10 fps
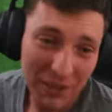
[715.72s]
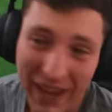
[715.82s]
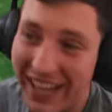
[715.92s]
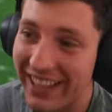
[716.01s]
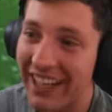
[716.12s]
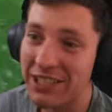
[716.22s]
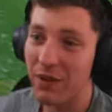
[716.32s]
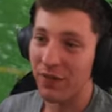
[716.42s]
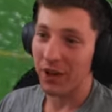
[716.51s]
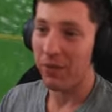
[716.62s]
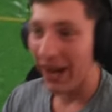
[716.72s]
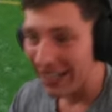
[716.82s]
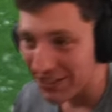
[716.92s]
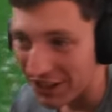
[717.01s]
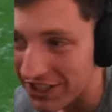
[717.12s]
put in the back of the net, to be fair.
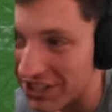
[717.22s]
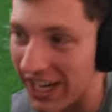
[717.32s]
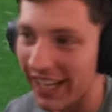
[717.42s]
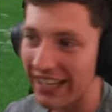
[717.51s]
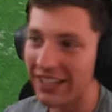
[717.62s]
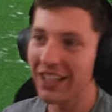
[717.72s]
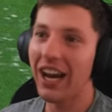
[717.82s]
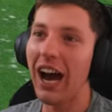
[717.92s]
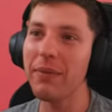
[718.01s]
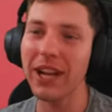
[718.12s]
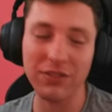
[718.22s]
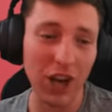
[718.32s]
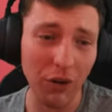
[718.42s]
Muani's got a second. I mean,